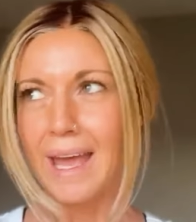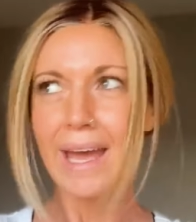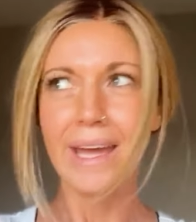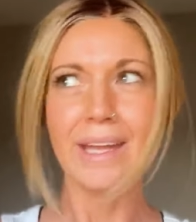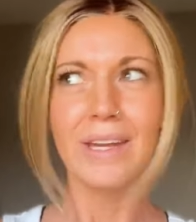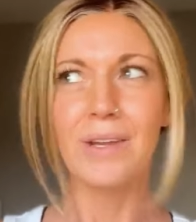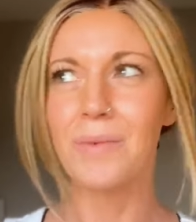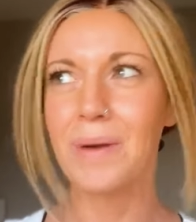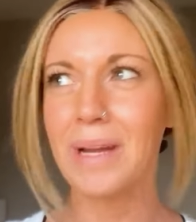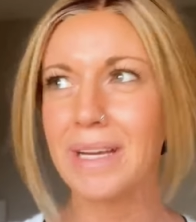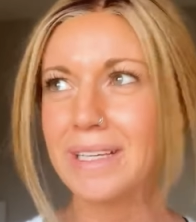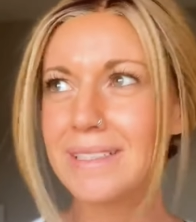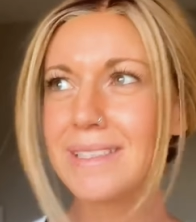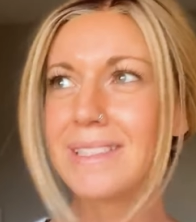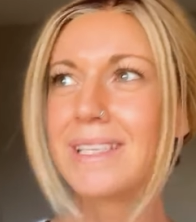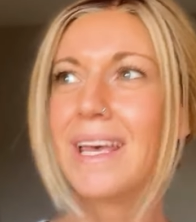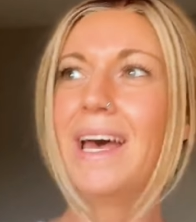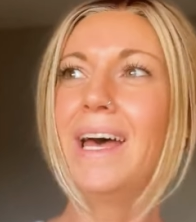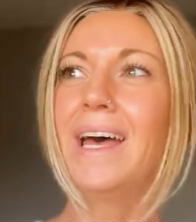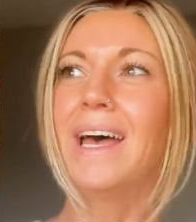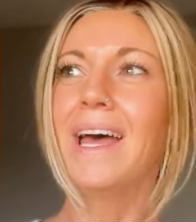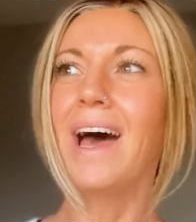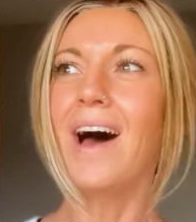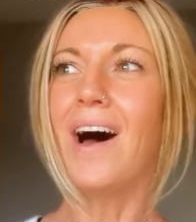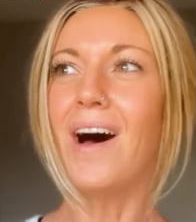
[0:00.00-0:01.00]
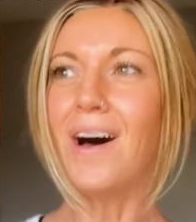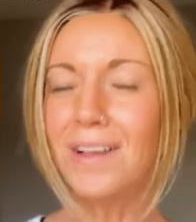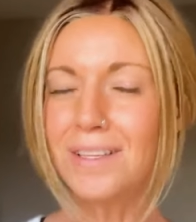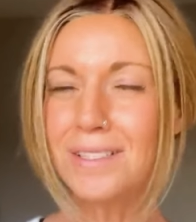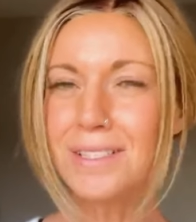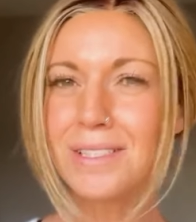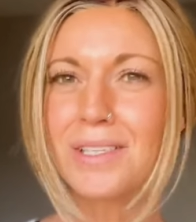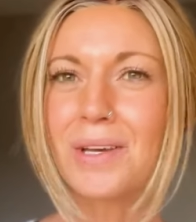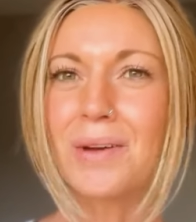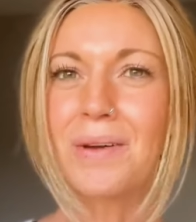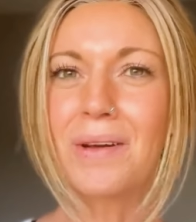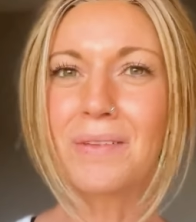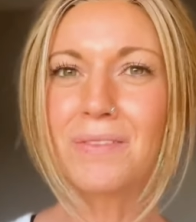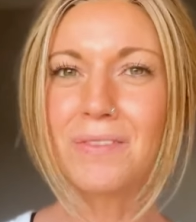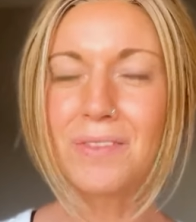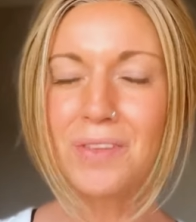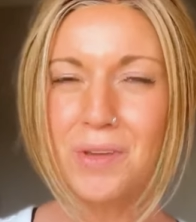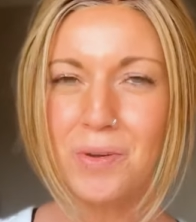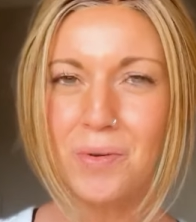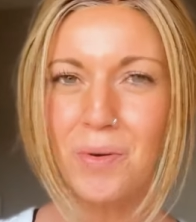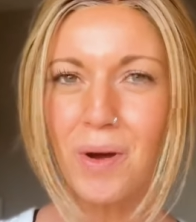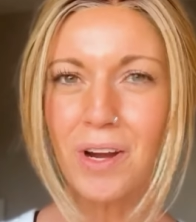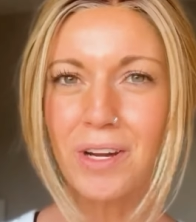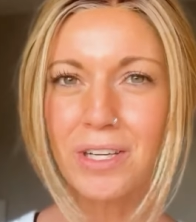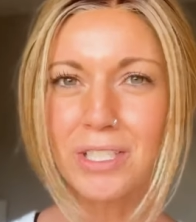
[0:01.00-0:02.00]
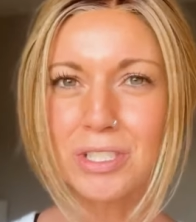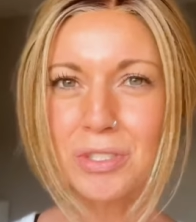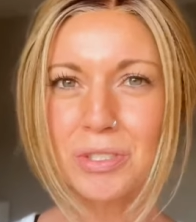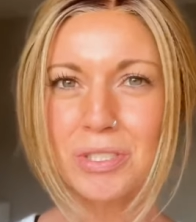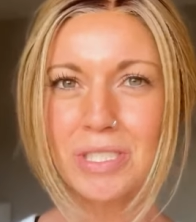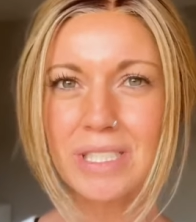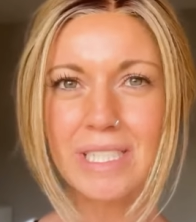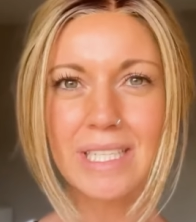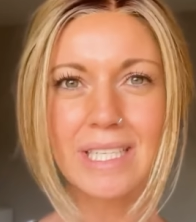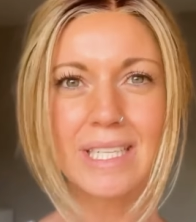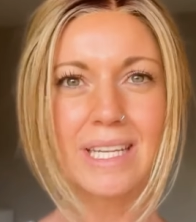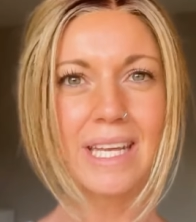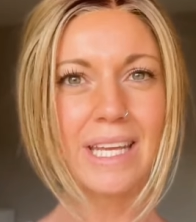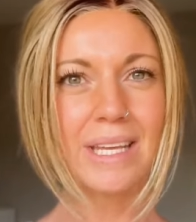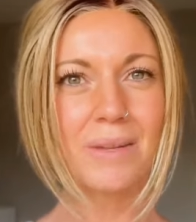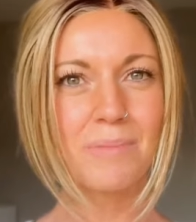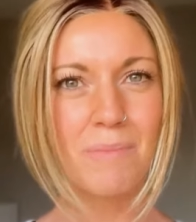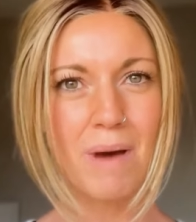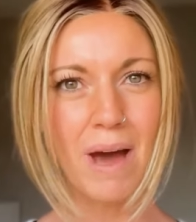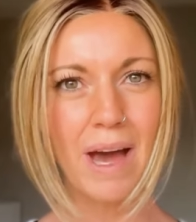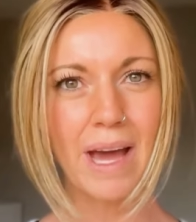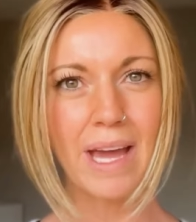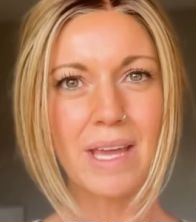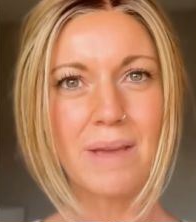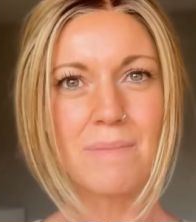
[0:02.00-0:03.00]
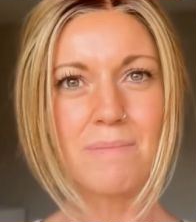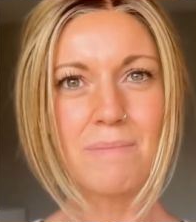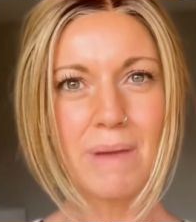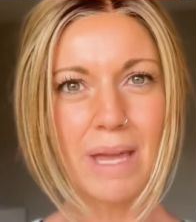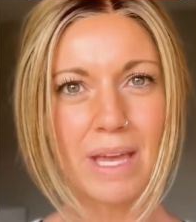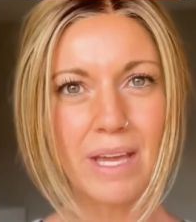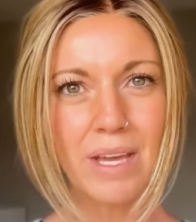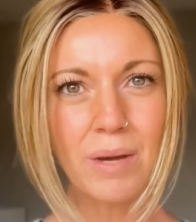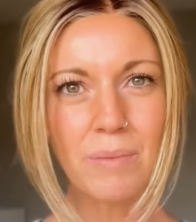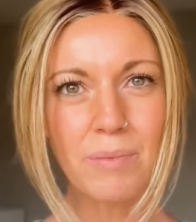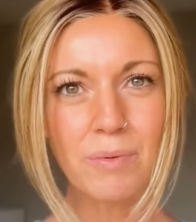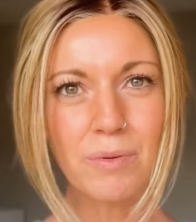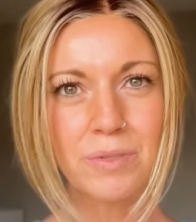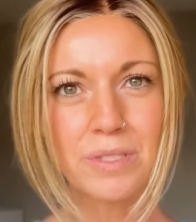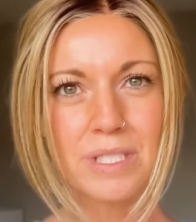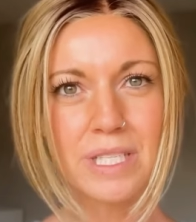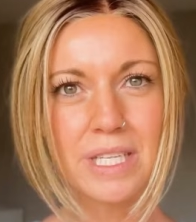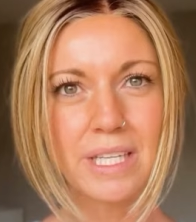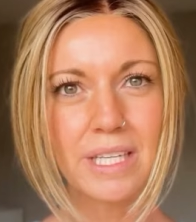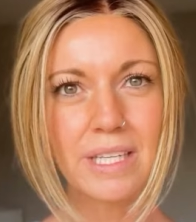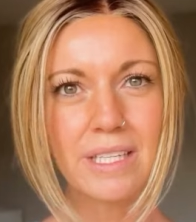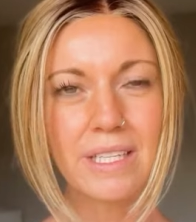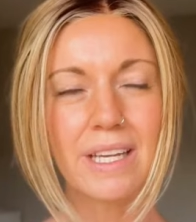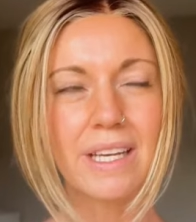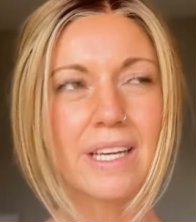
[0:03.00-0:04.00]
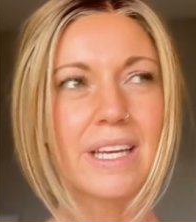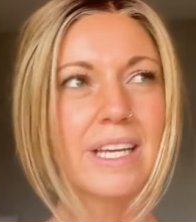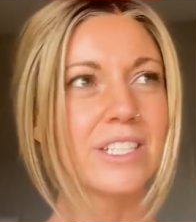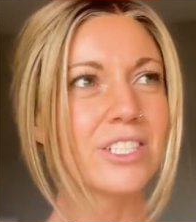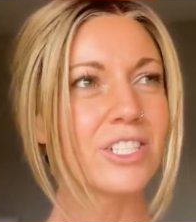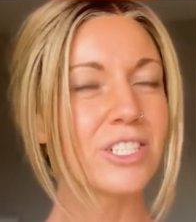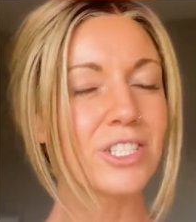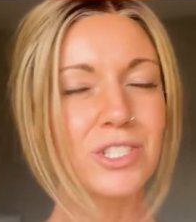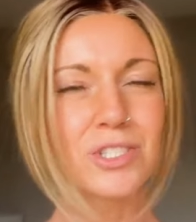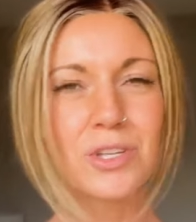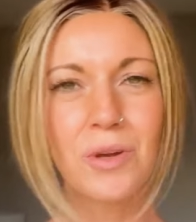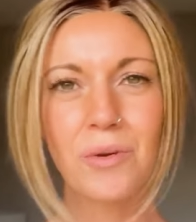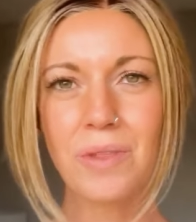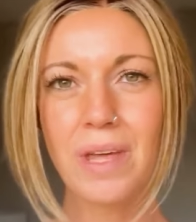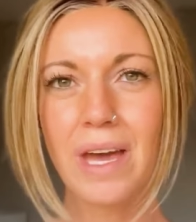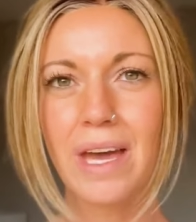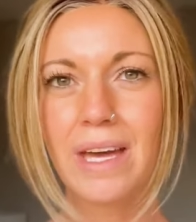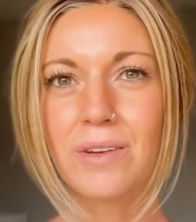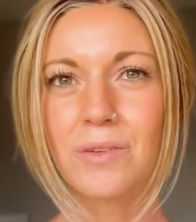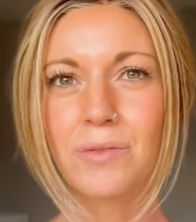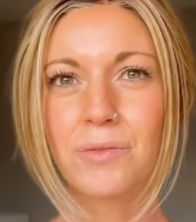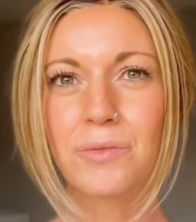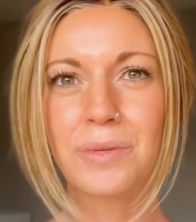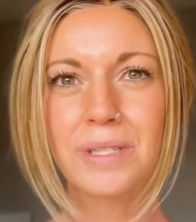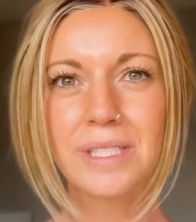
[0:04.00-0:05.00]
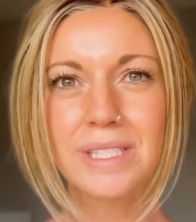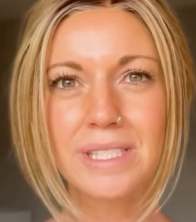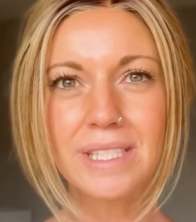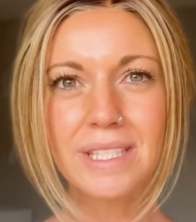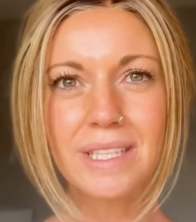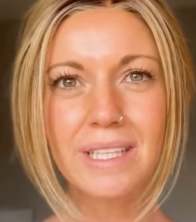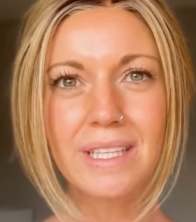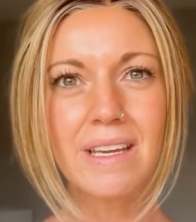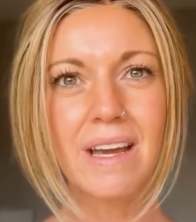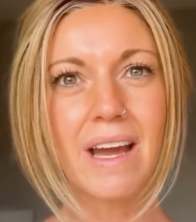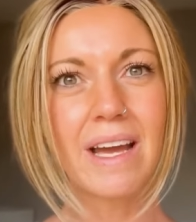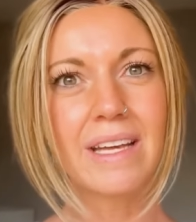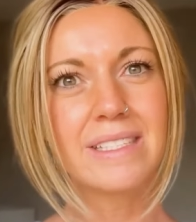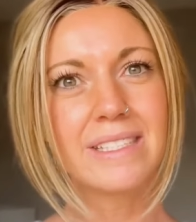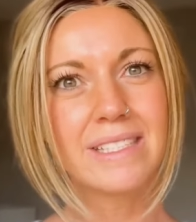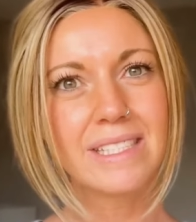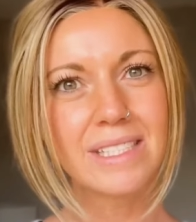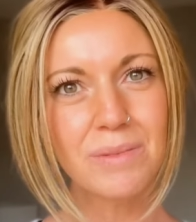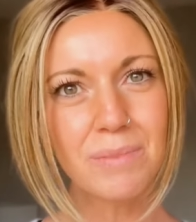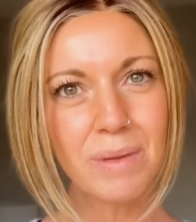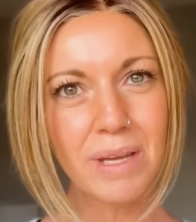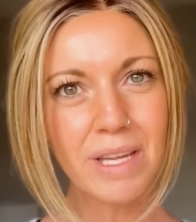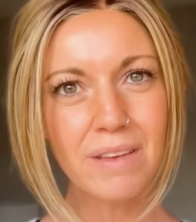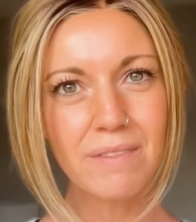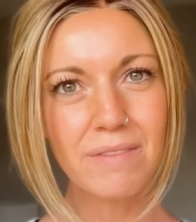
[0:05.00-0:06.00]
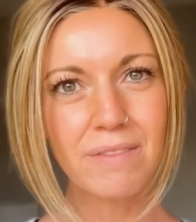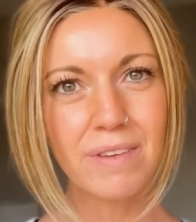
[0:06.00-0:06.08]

Anyways, also, if you are interested in my makeup routine, just know that recently I did make a